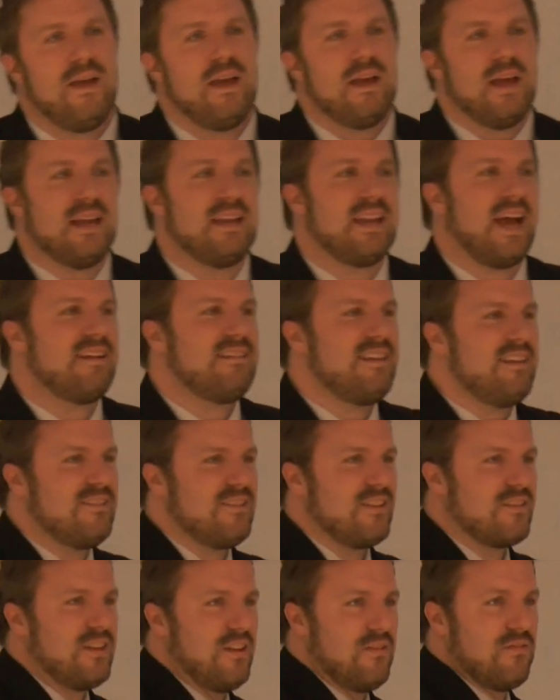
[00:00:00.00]
In
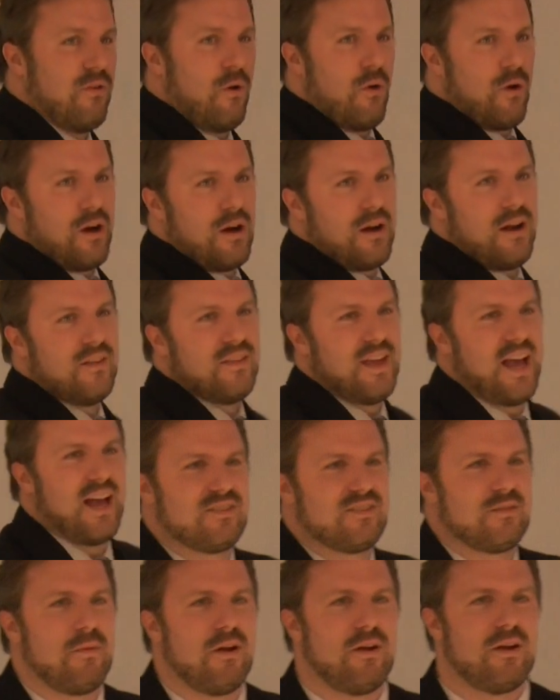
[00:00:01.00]
1964, they
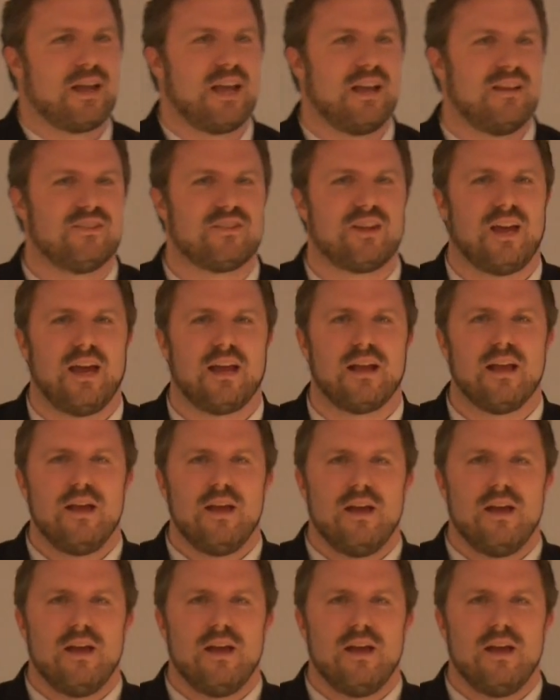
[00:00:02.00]
Americans, like,